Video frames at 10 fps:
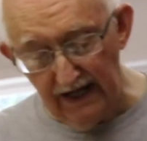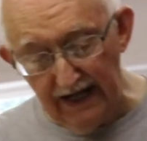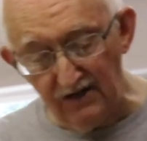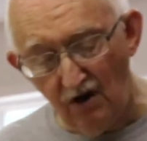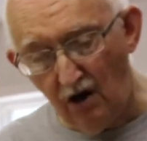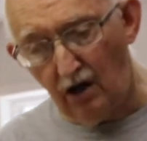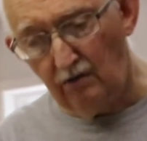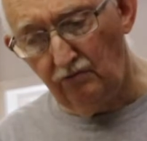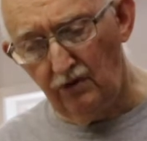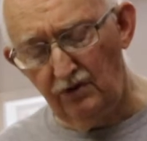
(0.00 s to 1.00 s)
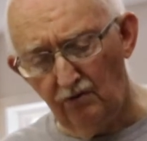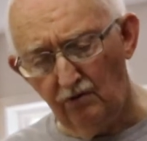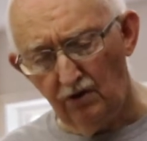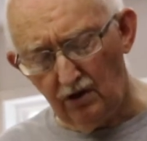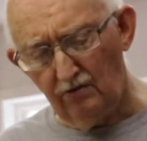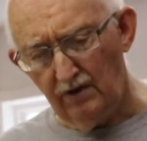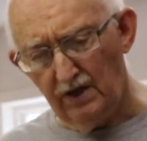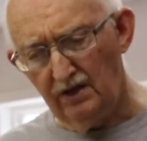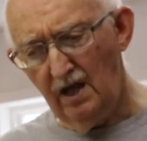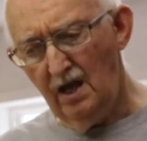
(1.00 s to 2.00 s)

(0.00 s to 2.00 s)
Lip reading: It is a hard wood to work with